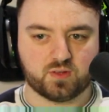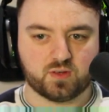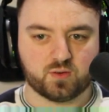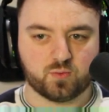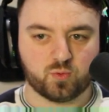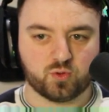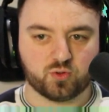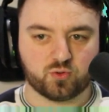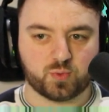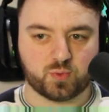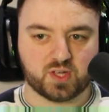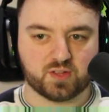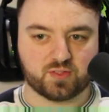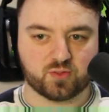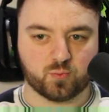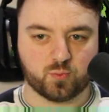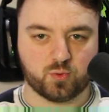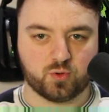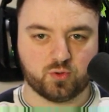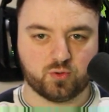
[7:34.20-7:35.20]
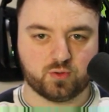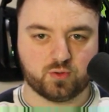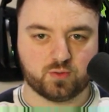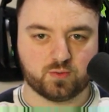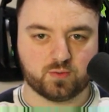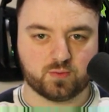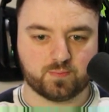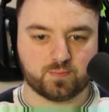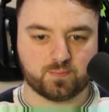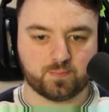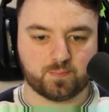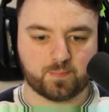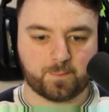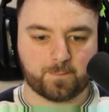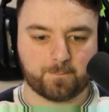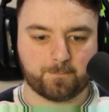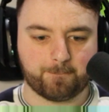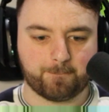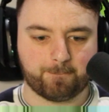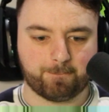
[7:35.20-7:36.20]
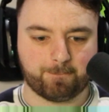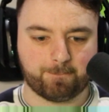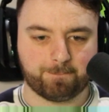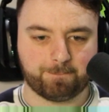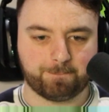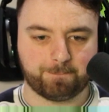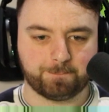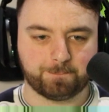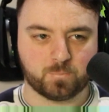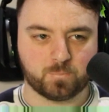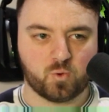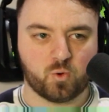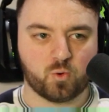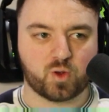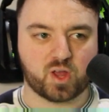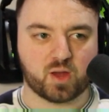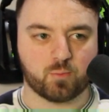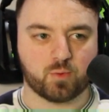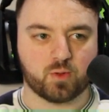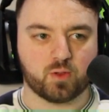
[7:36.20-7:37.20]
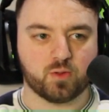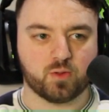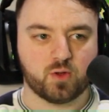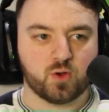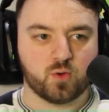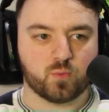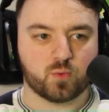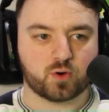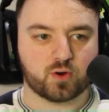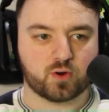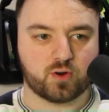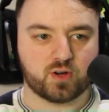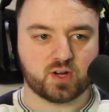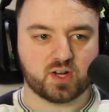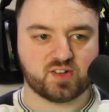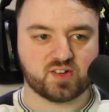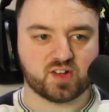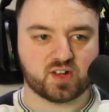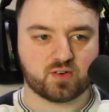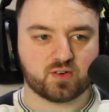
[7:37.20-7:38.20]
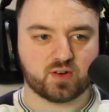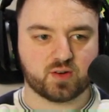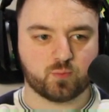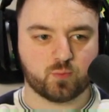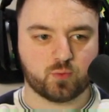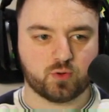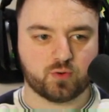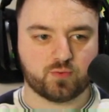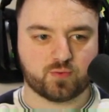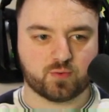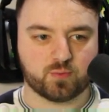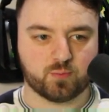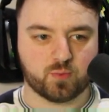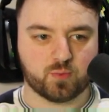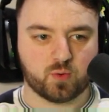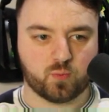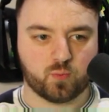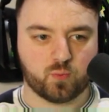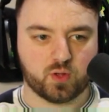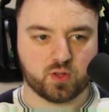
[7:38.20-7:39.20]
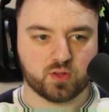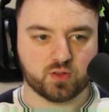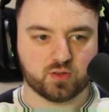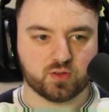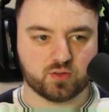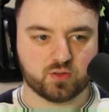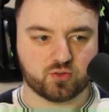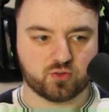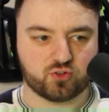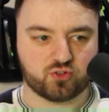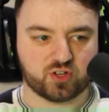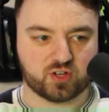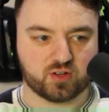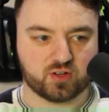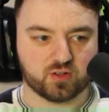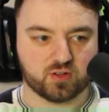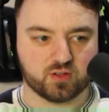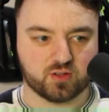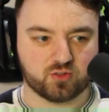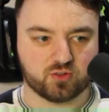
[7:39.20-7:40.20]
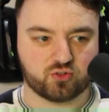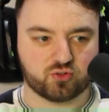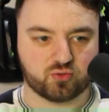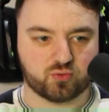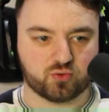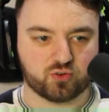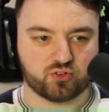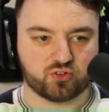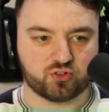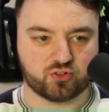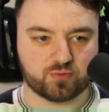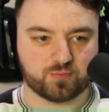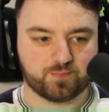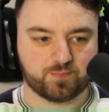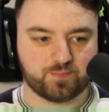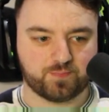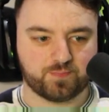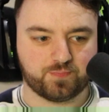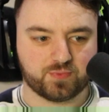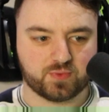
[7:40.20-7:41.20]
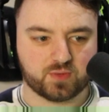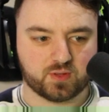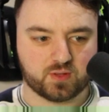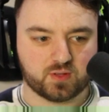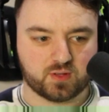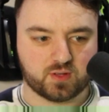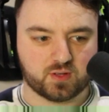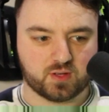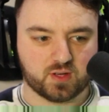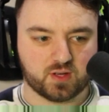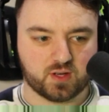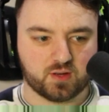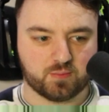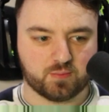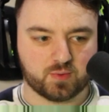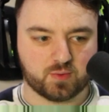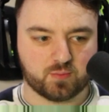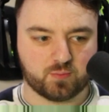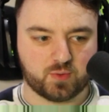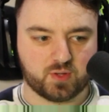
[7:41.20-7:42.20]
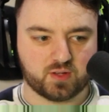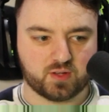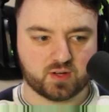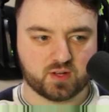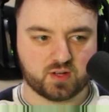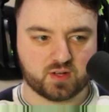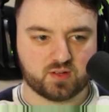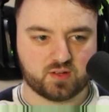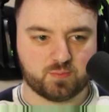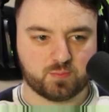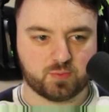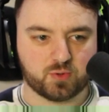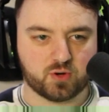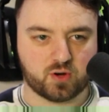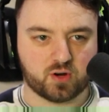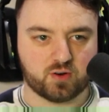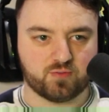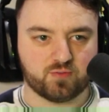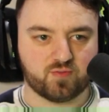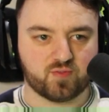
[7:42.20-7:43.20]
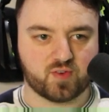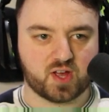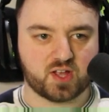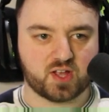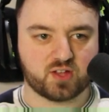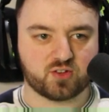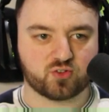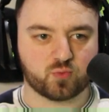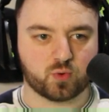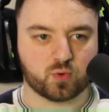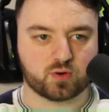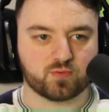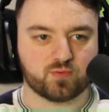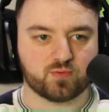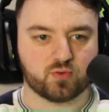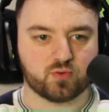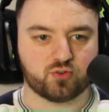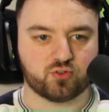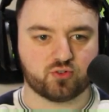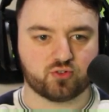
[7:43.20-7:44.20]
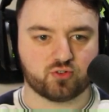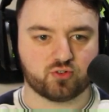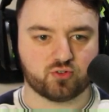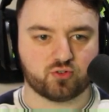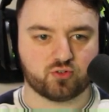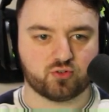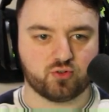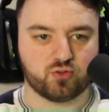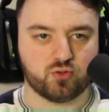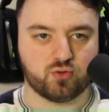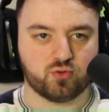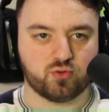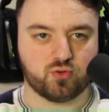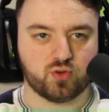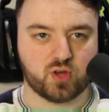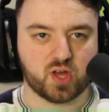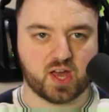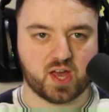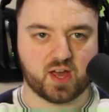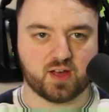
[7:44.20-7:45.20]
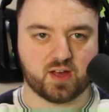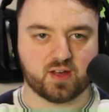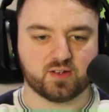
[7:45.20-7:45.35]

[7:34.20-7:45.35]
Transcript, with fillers: Once we get the wood. Okay, well, we're currently generating wood from one single source. Um, we can actually put our vast workforce to uh,